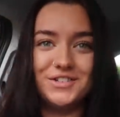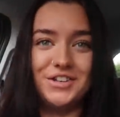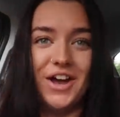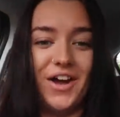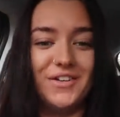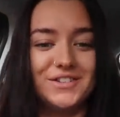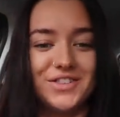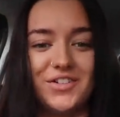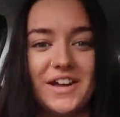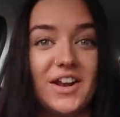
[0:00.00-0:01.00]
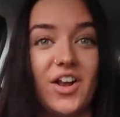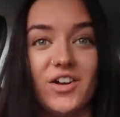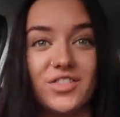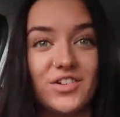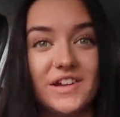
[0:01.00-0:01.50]
so it's 3
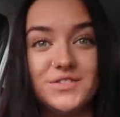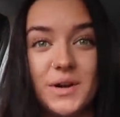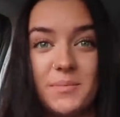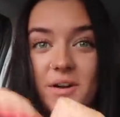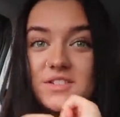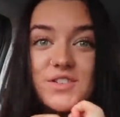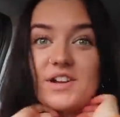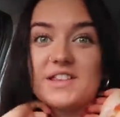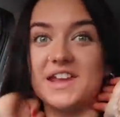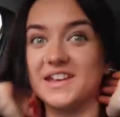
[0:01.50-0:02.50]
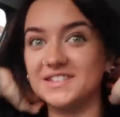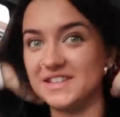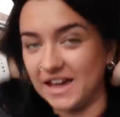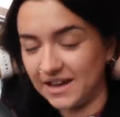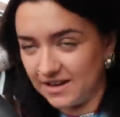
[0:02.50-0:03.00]
o'clock, 20 past three the next
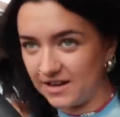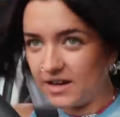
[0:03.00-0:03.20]
day.